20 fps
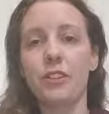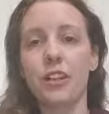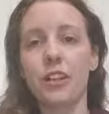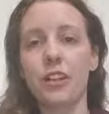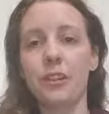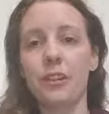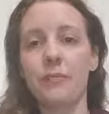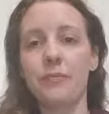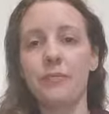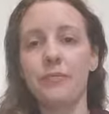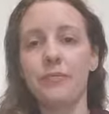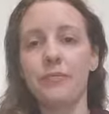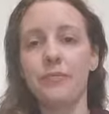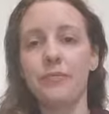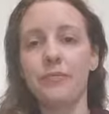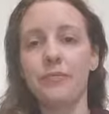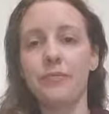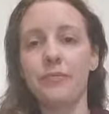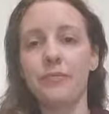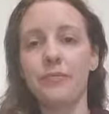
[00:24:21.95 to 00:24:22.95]

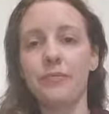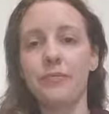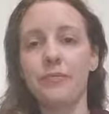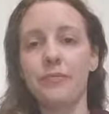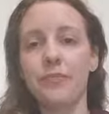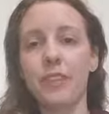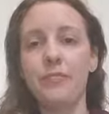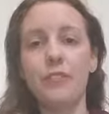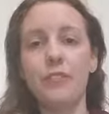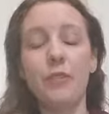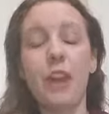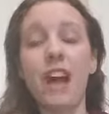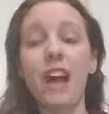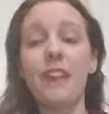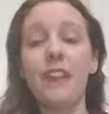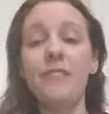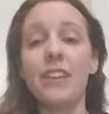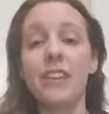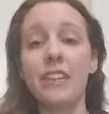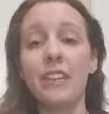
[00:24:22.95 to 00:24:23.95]

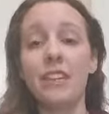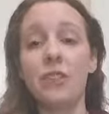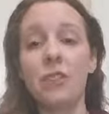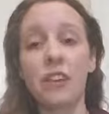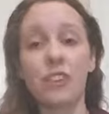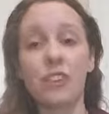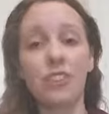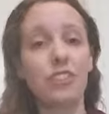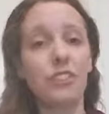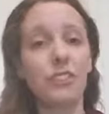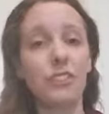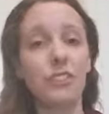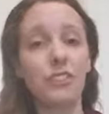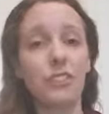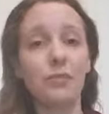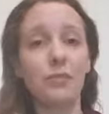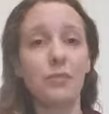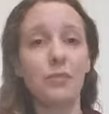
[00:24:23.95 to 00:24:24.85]
have any questions,